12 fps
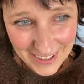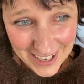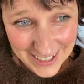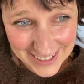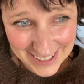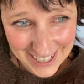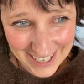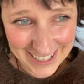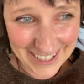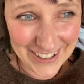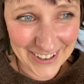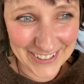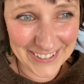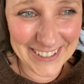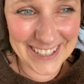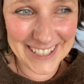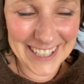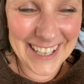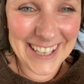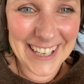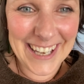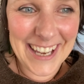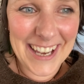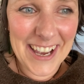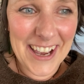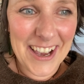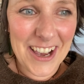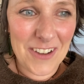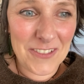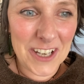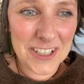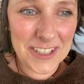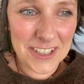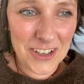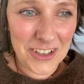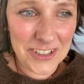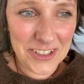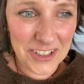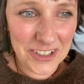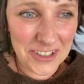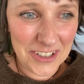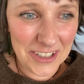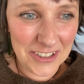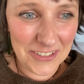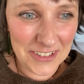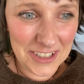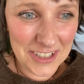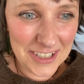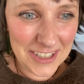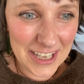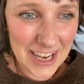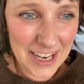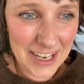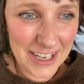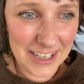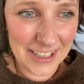she goes, "I'm just going to," what did she say?